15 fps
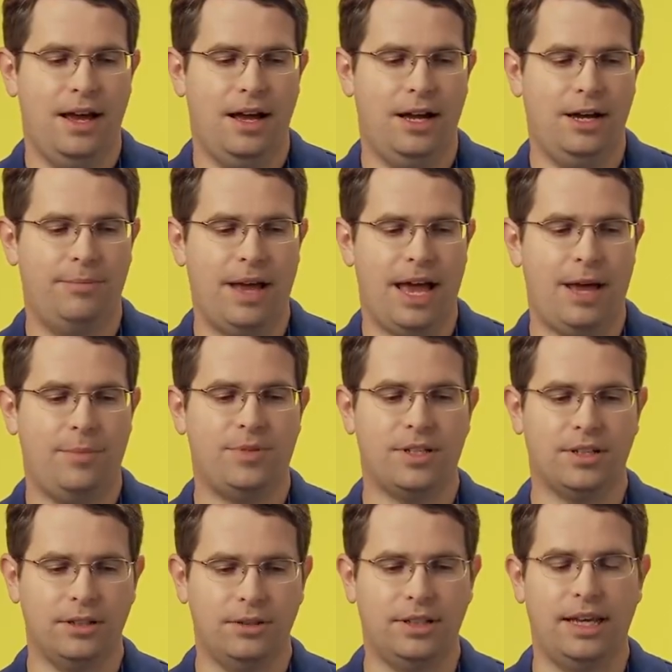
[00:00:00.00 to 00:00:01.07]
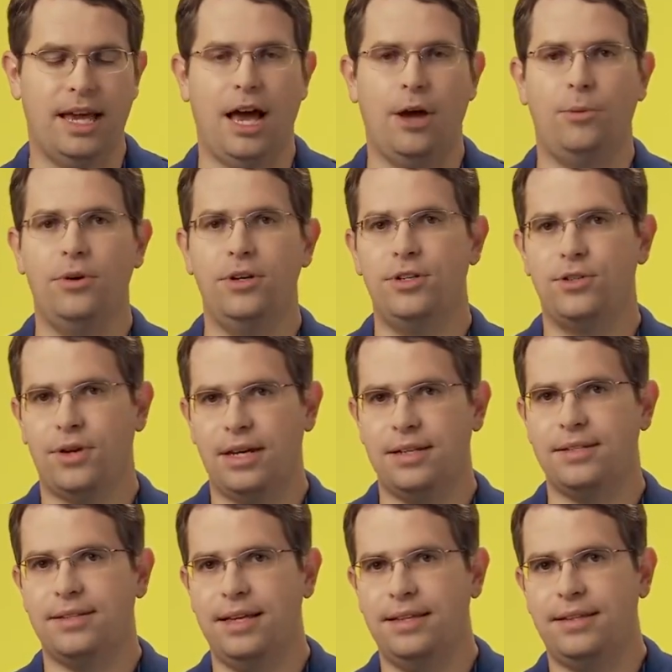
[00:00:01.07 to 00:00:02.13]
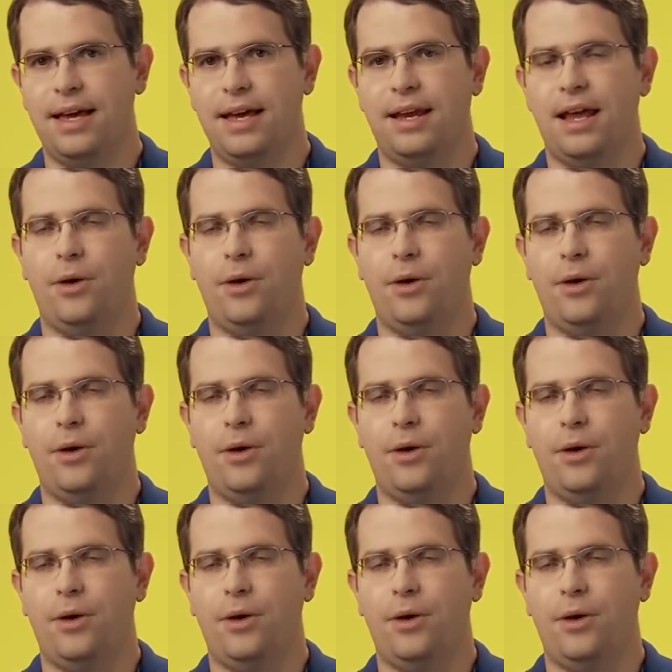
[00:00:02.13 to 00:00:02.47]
absolutely, I would translate that.